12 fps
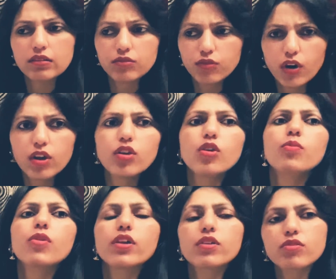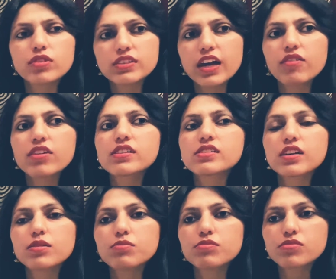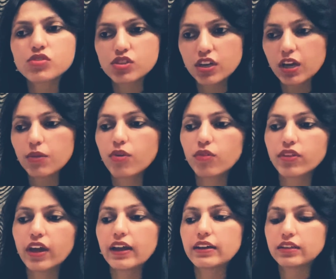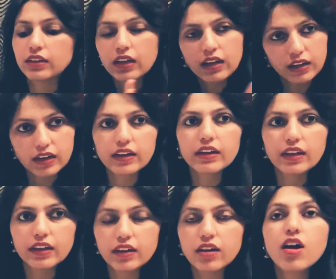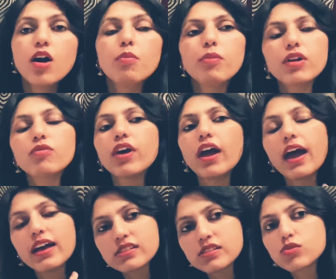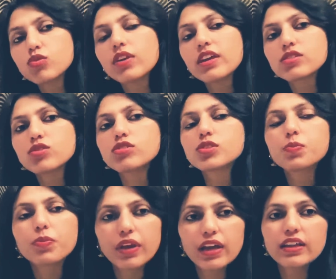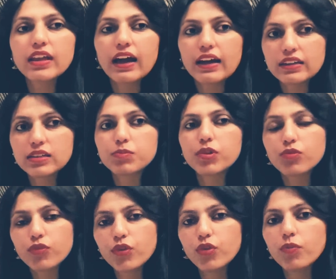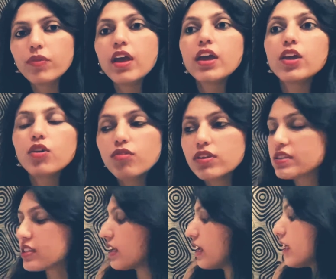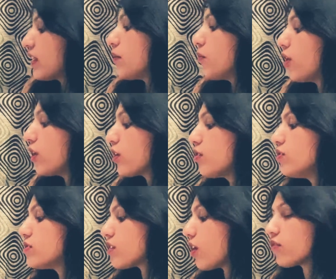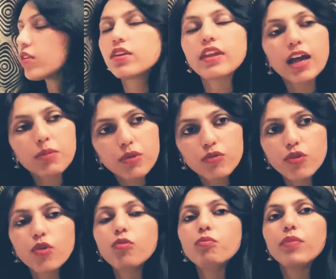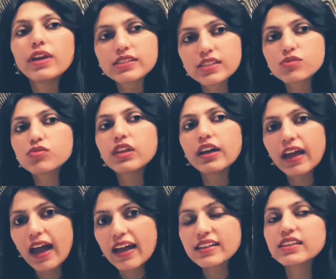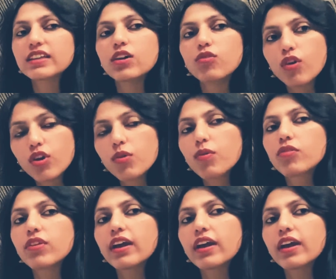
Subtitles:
volume, or it was having some shape of that container, but as soon as you spray that perfume, you will see the molecules of that perfume mixes with the gas and the volume of the